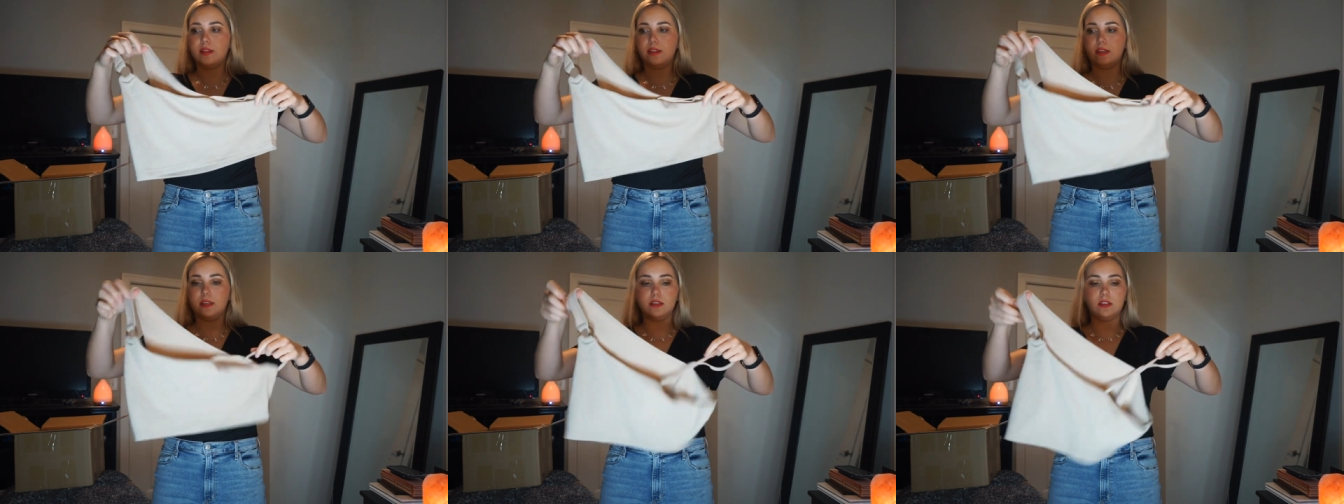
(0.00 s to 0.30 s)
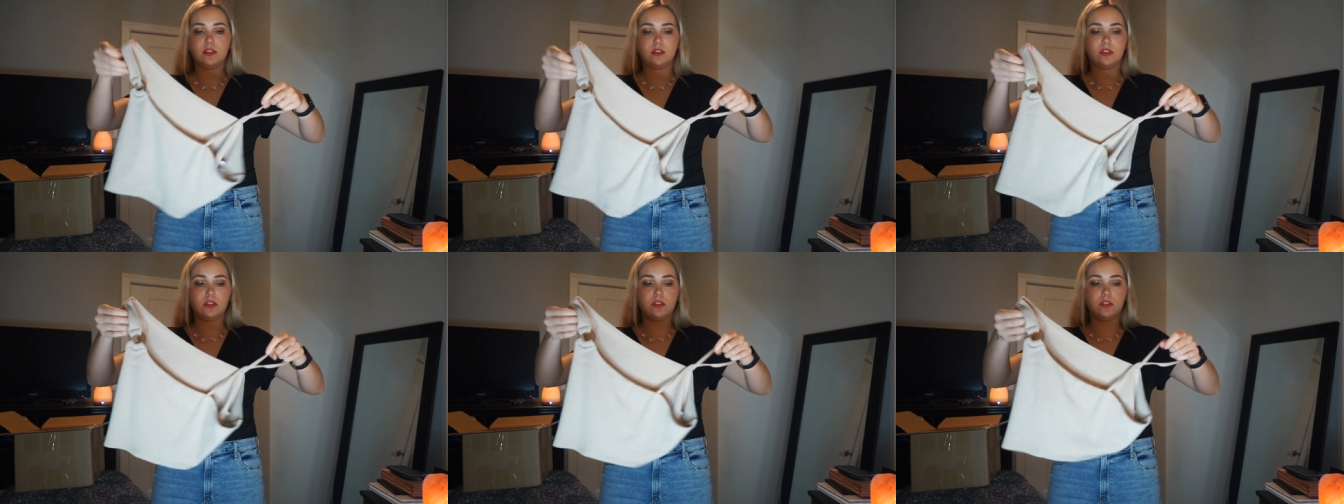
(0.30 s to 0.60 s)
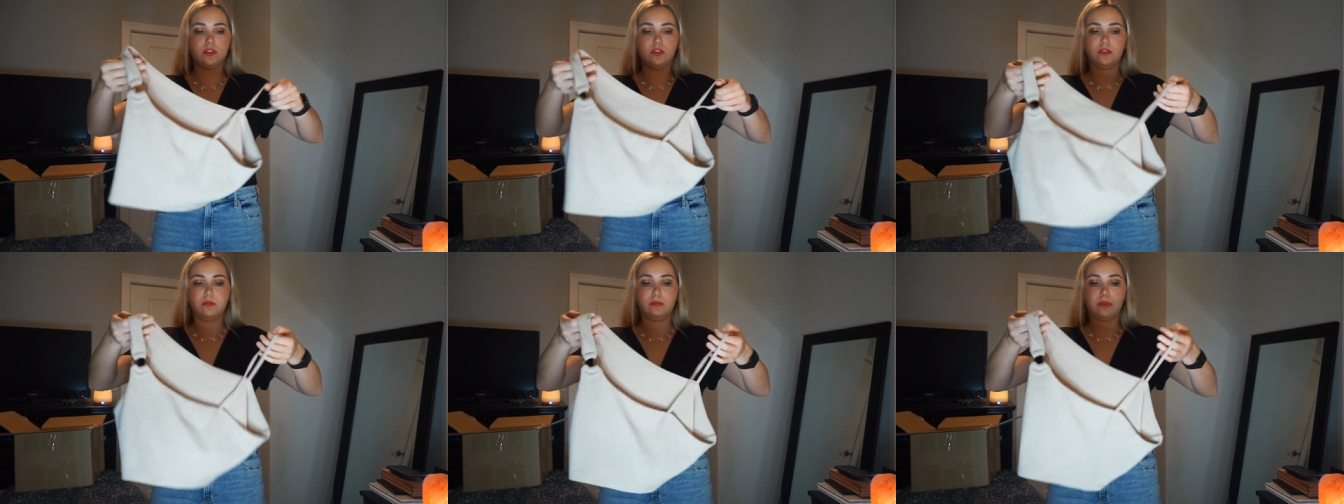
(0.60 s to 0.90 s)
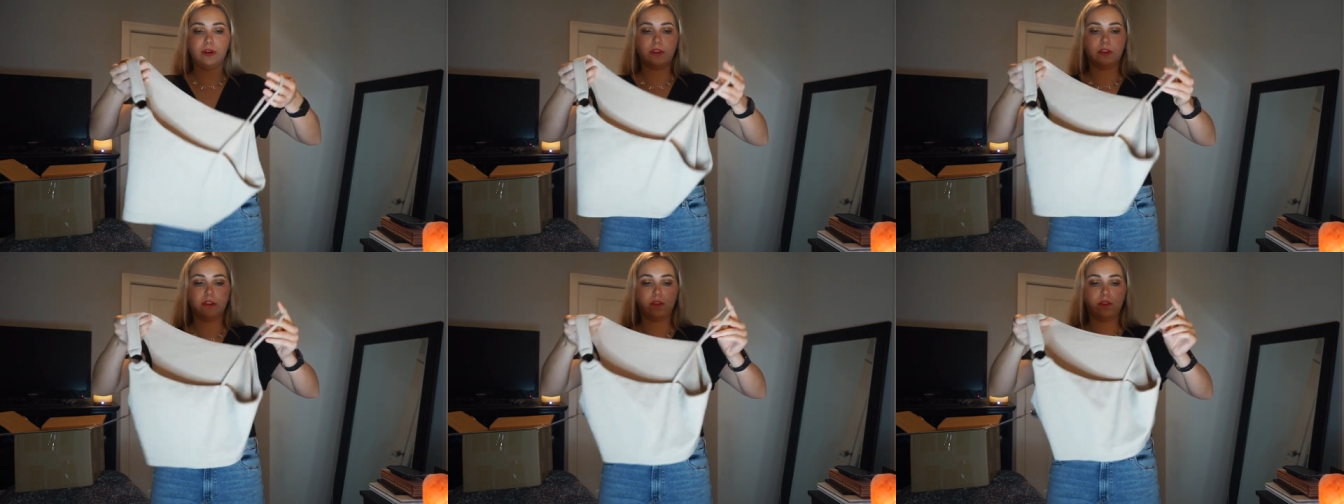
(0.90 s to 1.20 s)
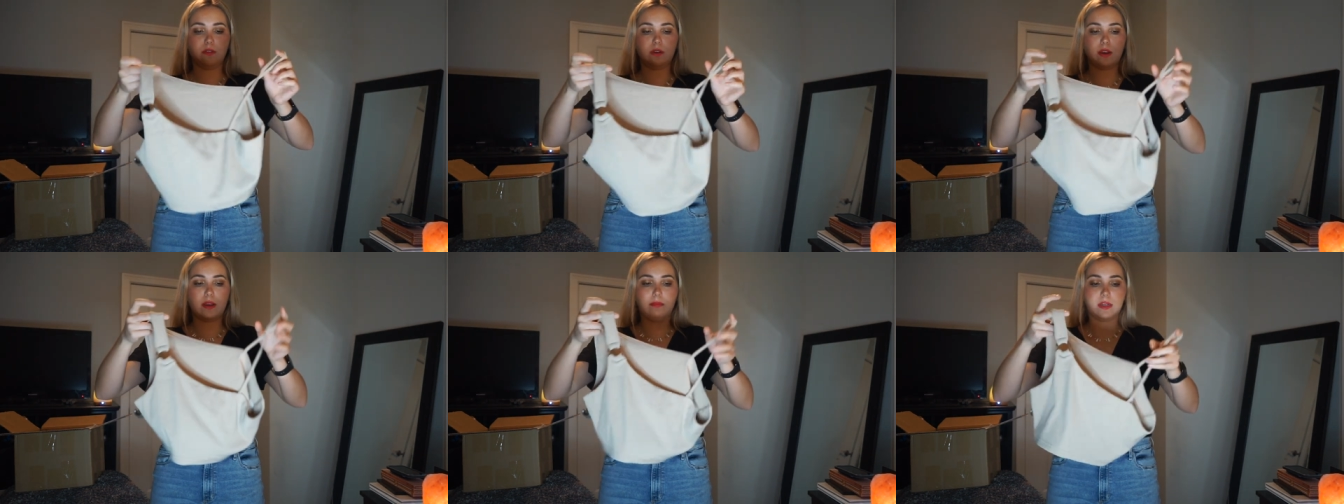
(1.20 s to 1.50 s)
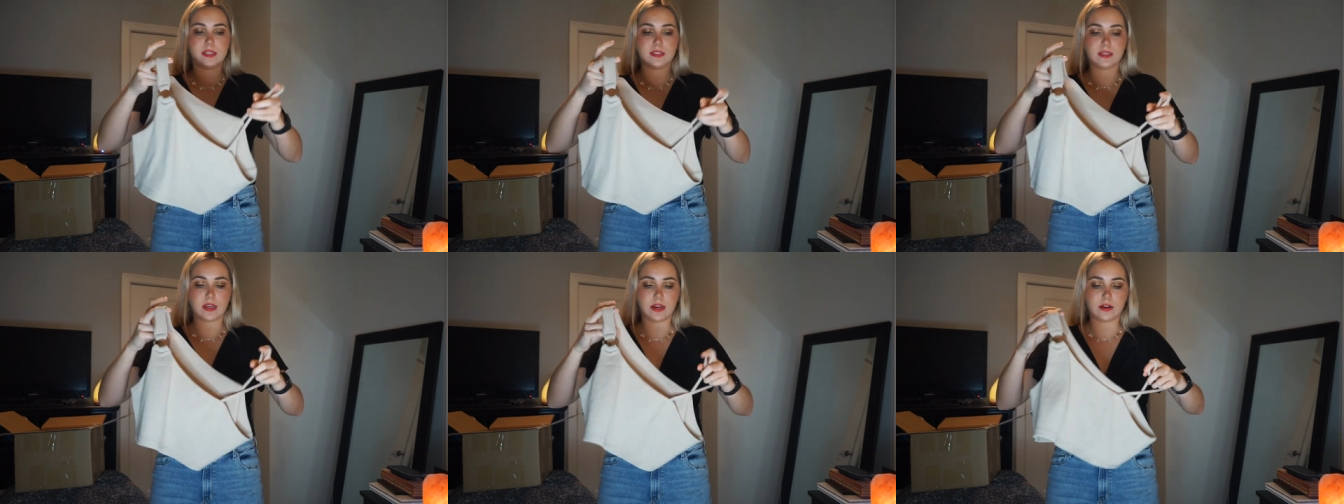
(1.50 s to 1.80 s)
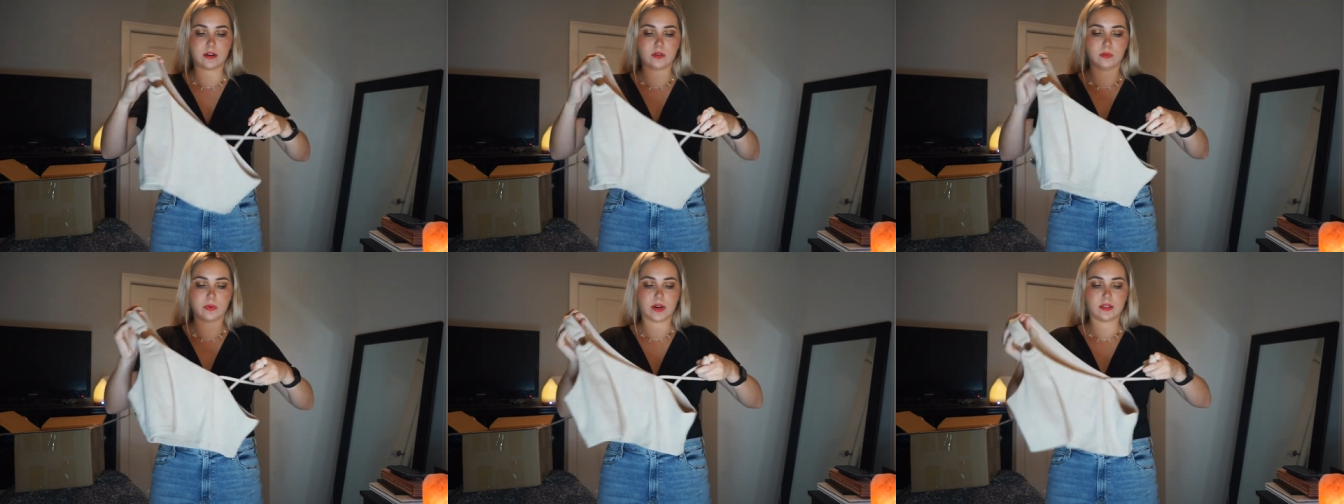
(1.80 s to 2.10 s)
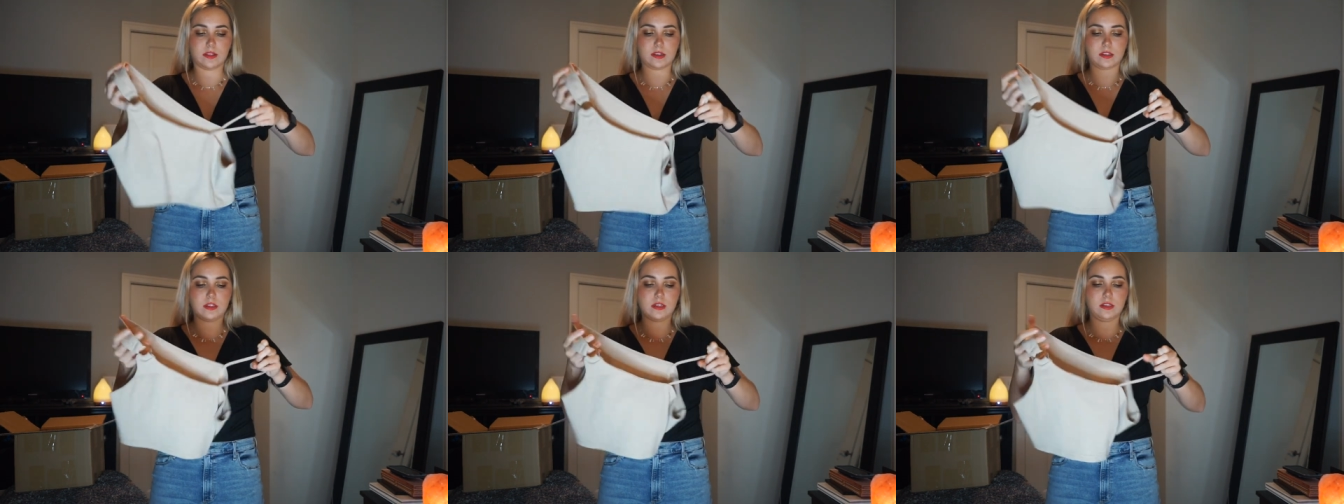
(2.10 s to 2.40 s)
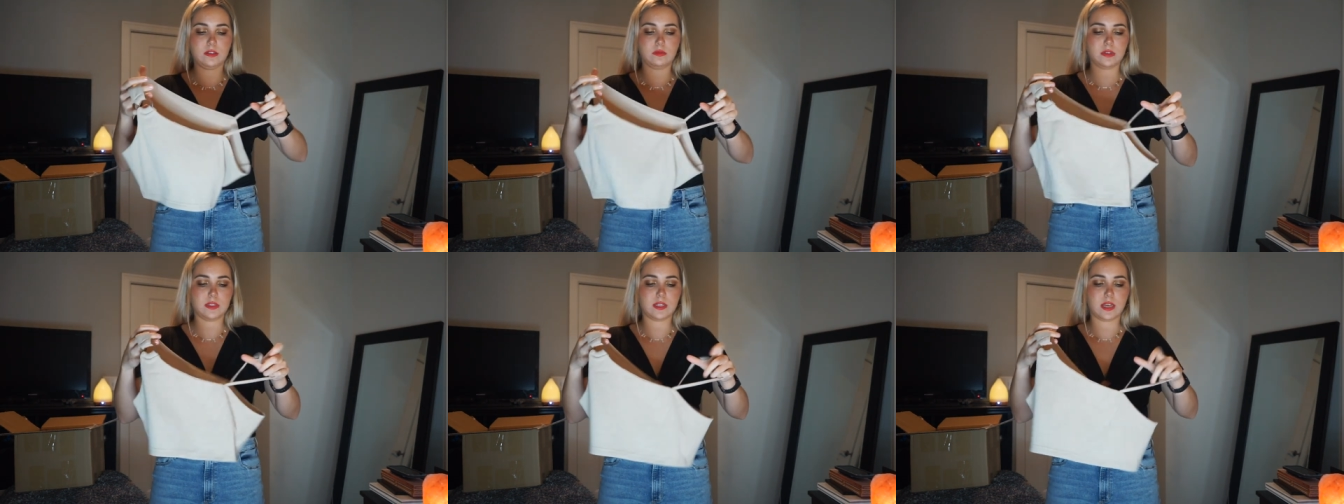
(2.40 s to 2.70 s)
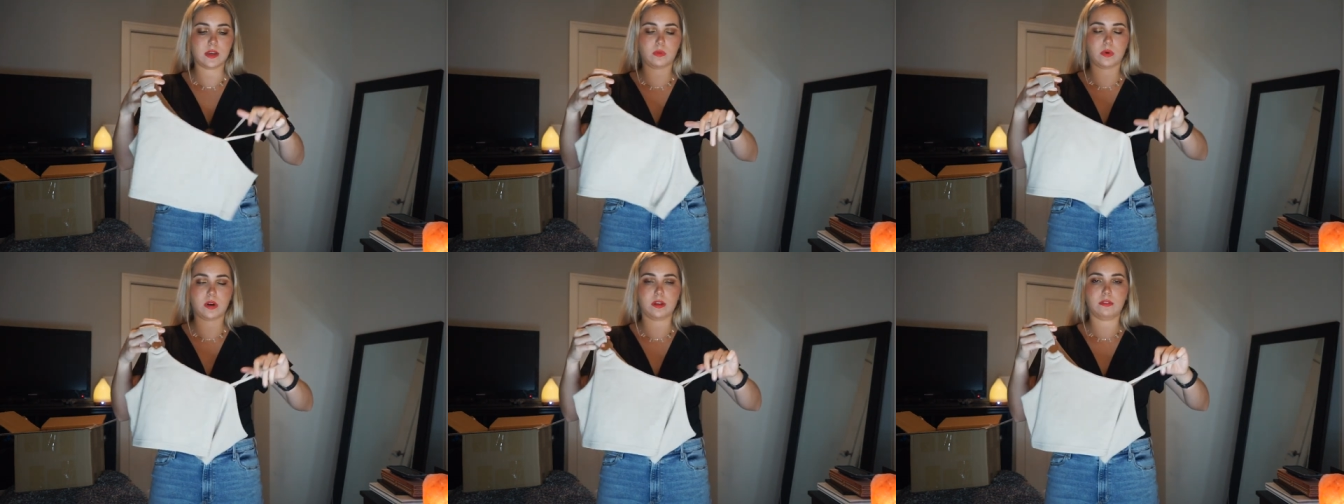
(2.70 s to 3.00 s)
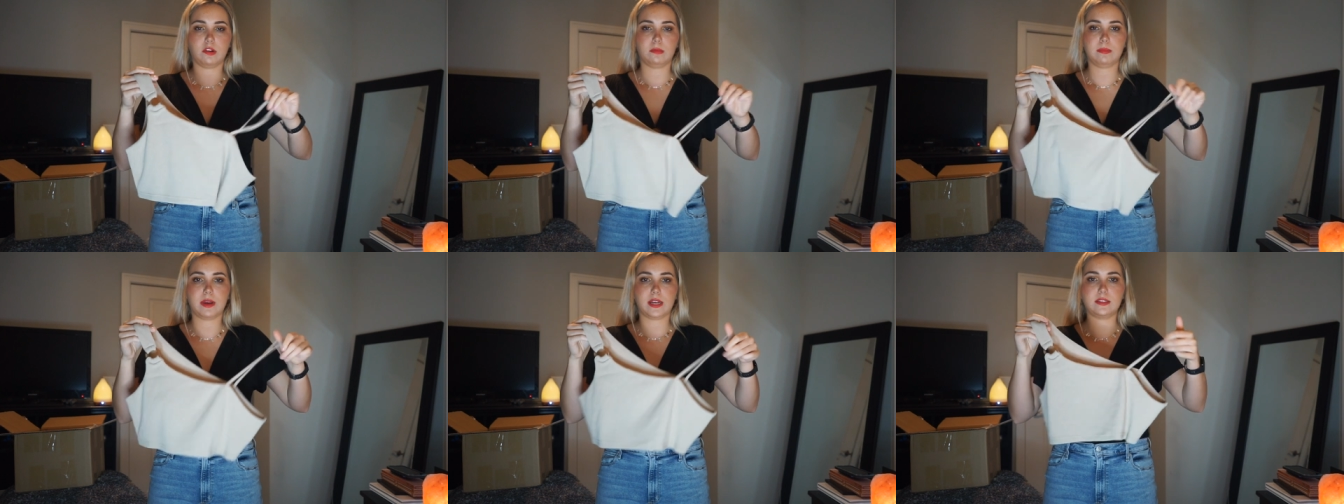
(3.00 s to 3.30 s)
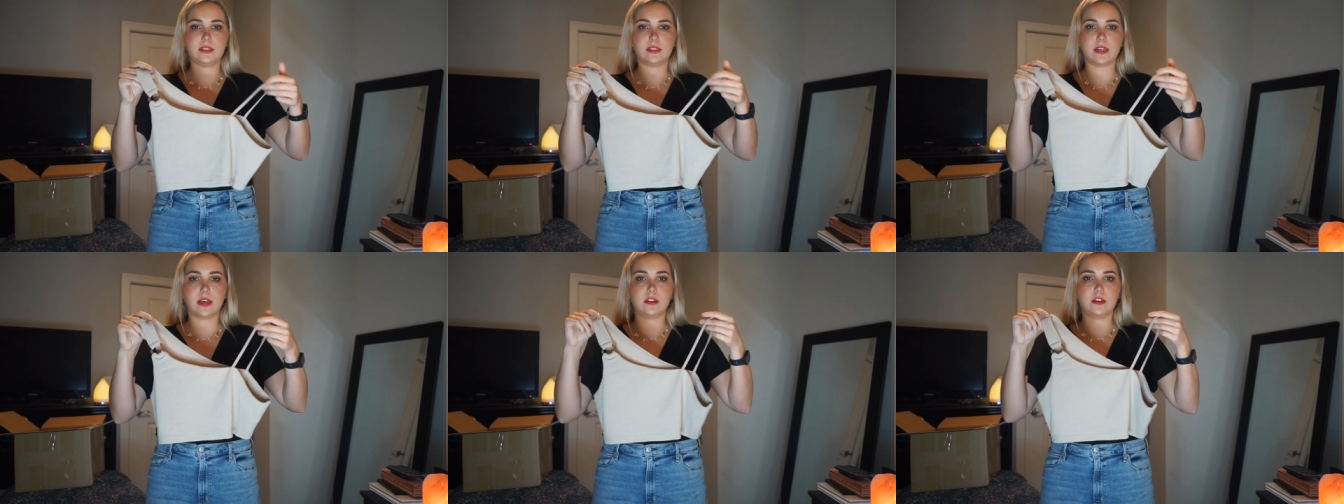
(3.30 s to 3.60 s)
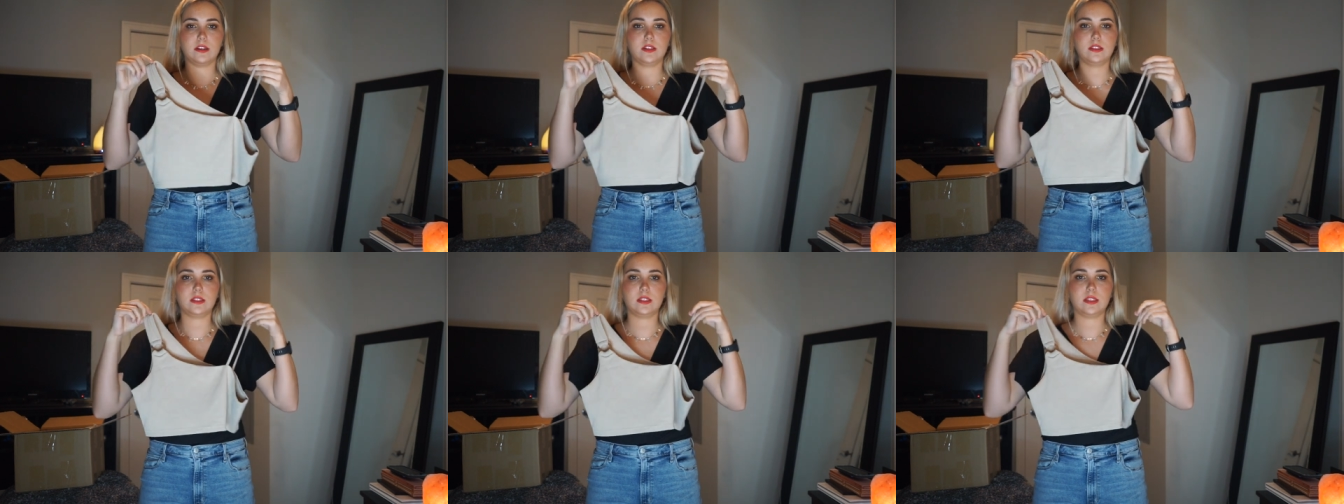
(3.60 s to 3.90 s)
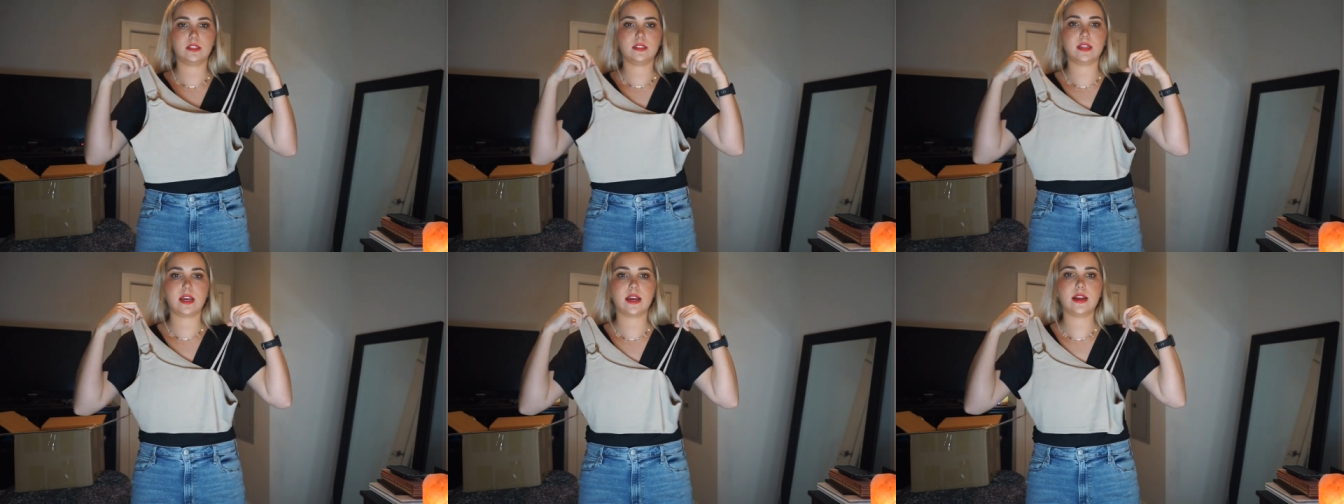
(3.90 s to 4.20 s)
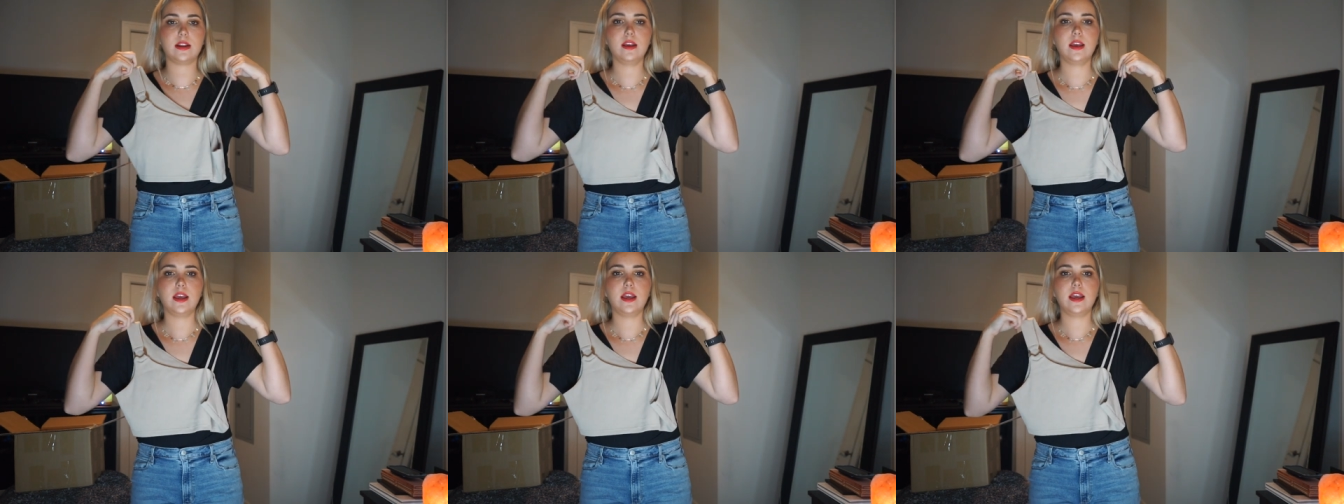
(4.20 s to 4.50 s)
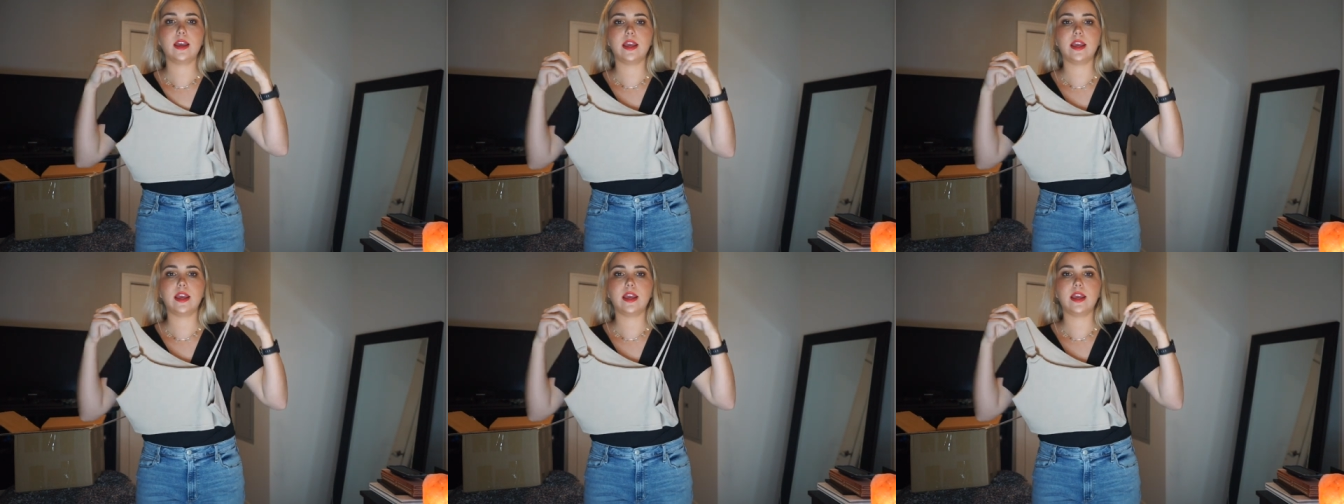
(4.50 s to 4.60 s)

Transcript: This is super cute. I'm excited to wear this. This was like one of their best sellers, it said.